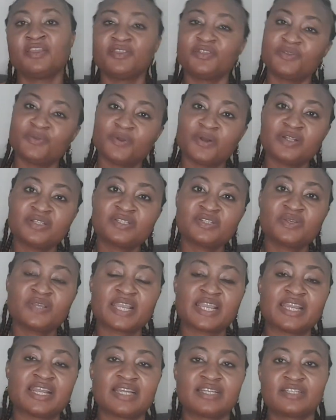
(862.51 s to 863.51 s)
You also
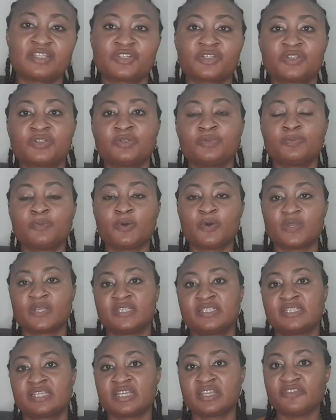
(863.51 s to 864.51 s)
get additional
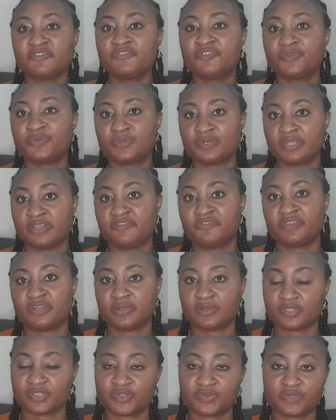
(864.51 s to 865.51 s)
points if you live in
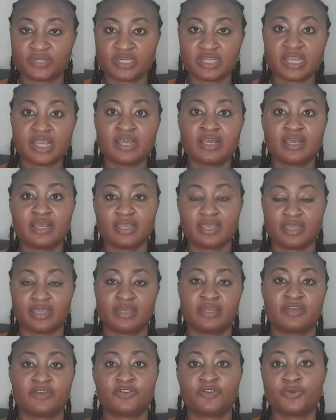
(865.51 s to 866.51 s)
Australia
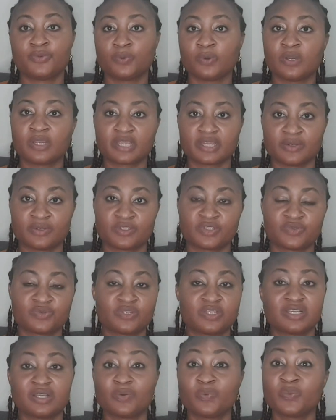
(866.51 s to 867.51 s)
and you work in
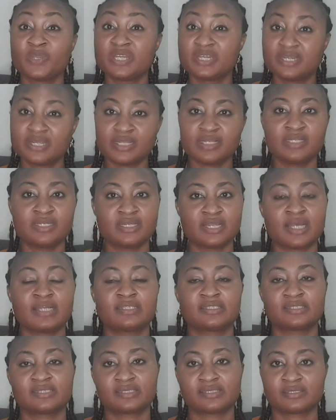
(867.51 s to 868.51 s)
Australia within
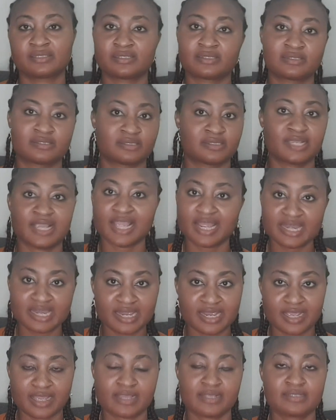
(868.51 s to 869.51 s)
that 10
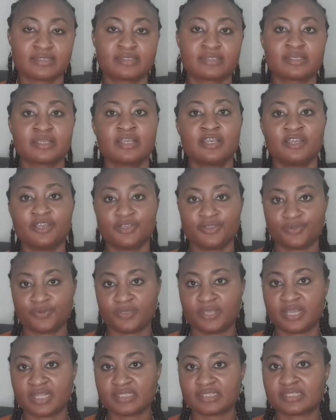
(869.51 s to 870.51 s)
years. You
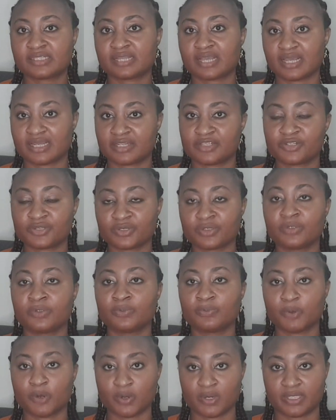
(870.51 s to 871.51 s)
get additional
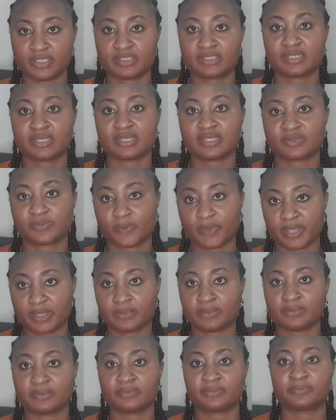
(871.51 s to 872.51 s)
points as well.